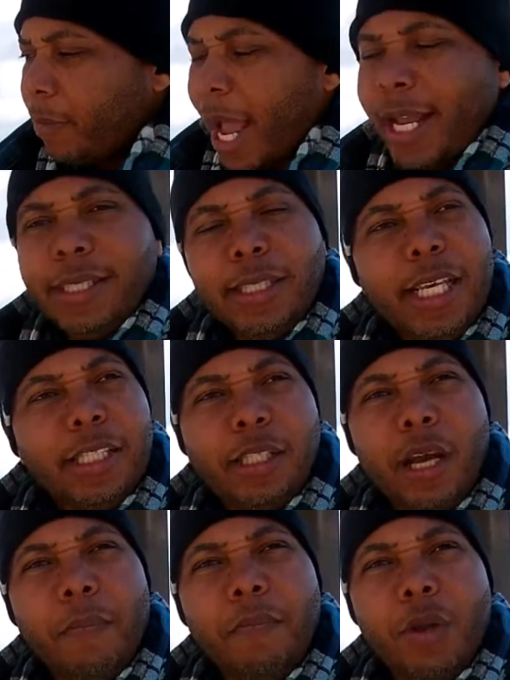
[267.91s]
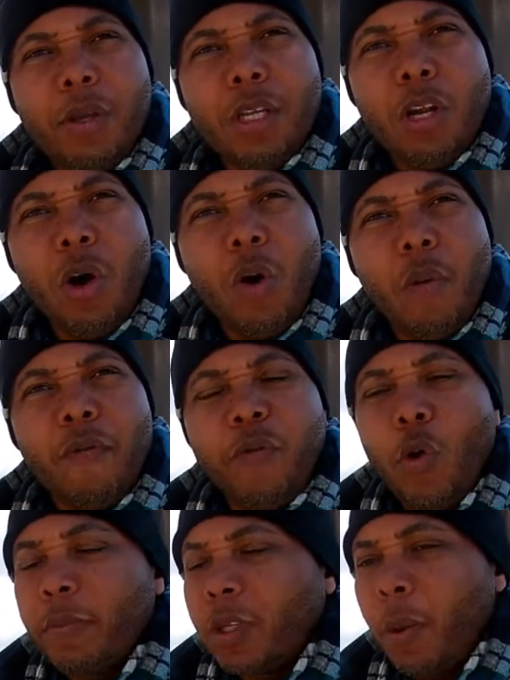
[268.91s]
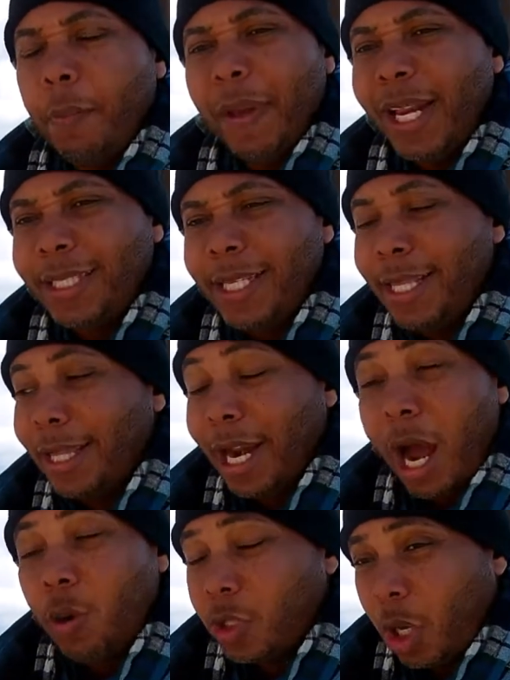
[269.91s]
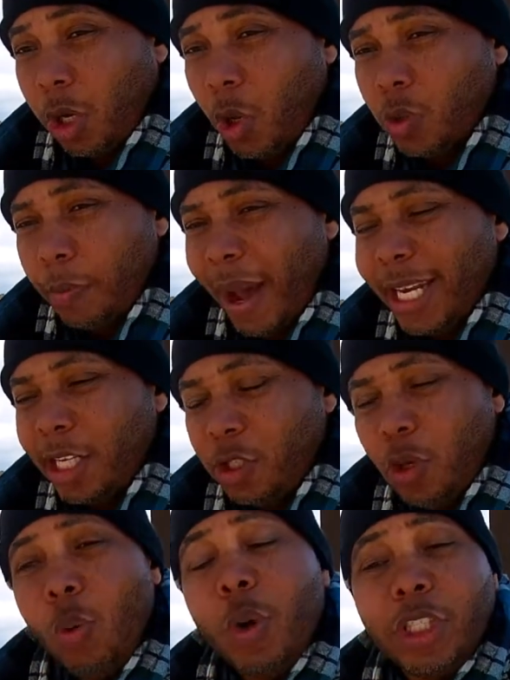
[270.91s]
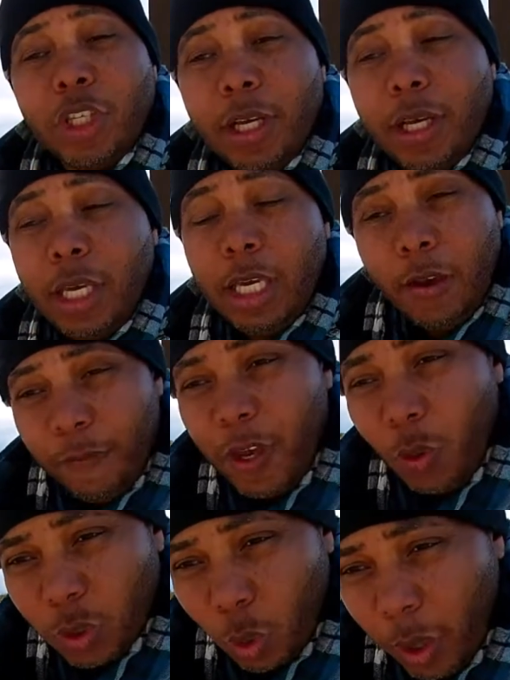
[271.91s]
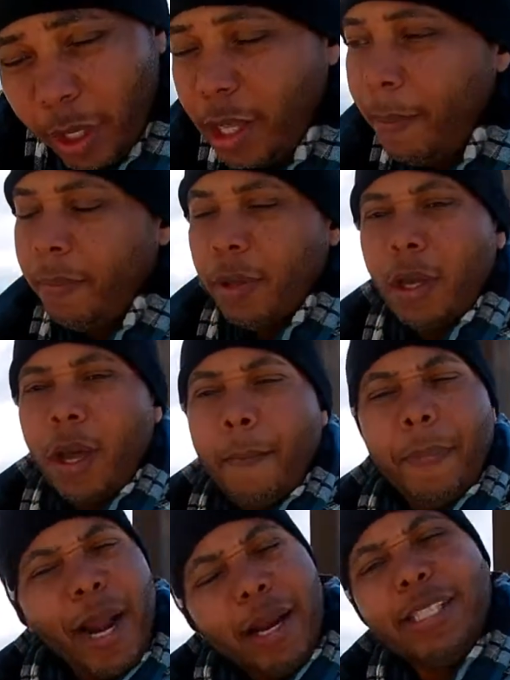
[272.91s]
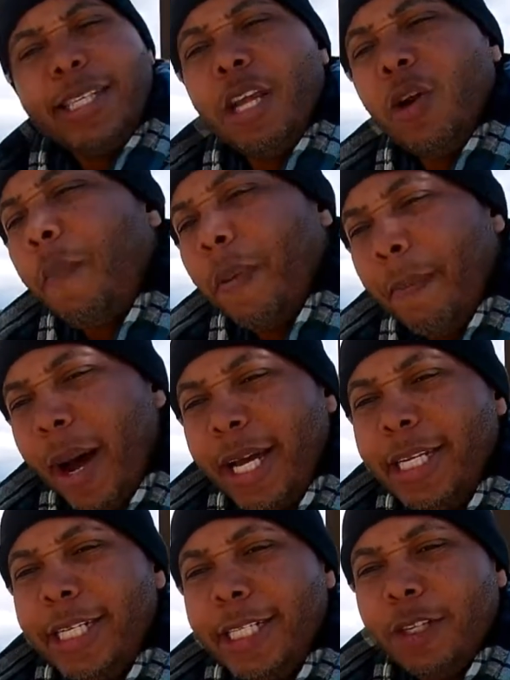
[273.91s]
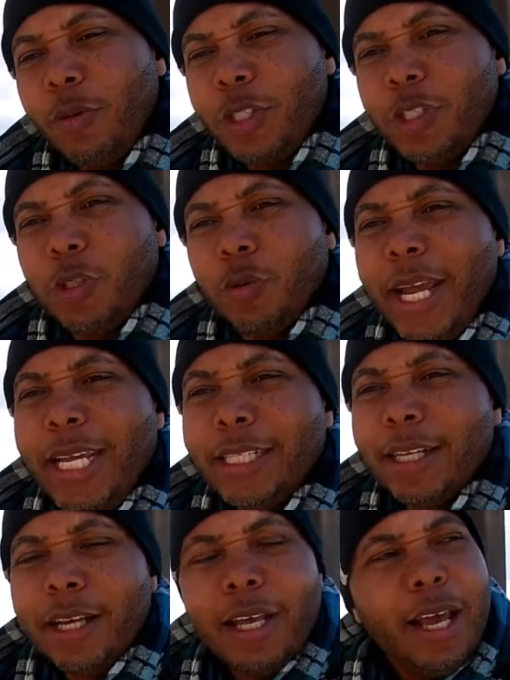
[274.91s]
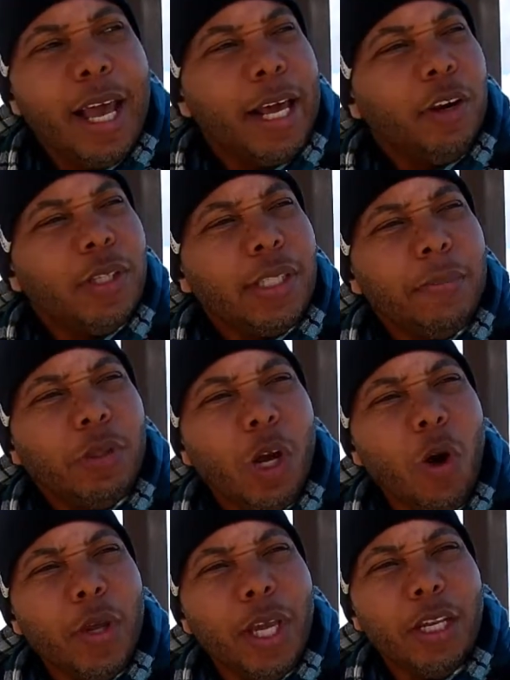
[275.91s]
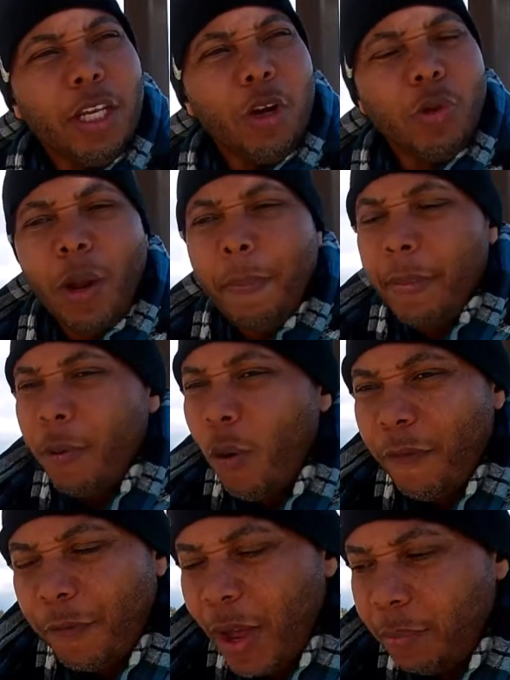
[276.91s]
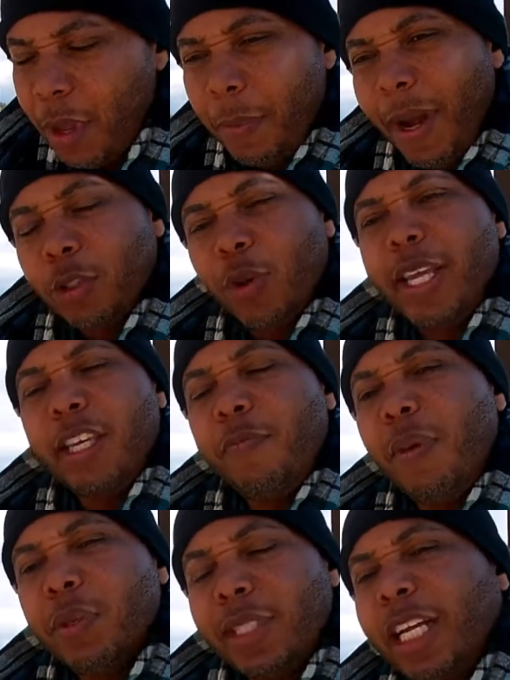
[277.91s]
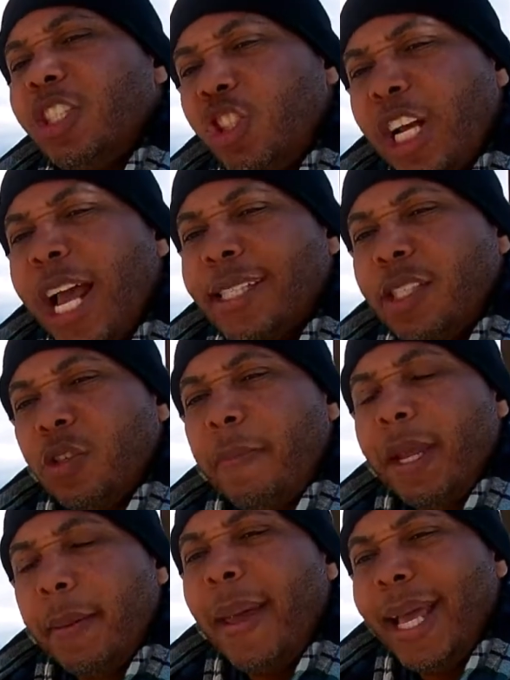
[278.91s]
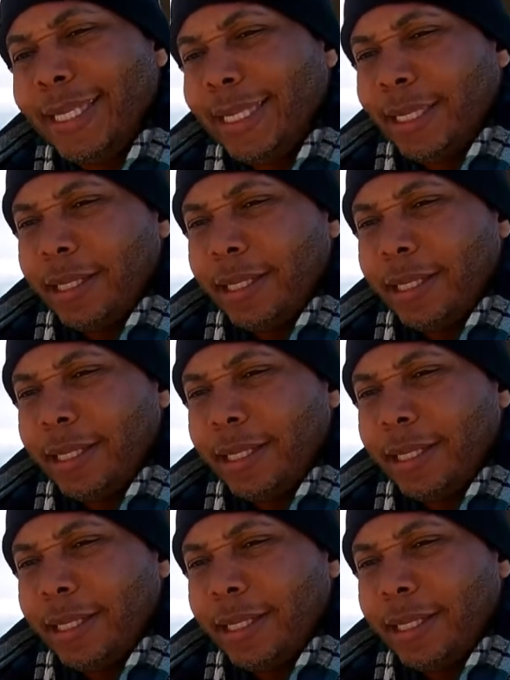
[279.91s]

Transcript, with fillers: I can see some, you know, forms of ability that I was closed-minded to, which EV was one of them. But I stayed open-minded, which is great. And on the same token, you know, there are people who offend me by trying to give people second chances to make amends.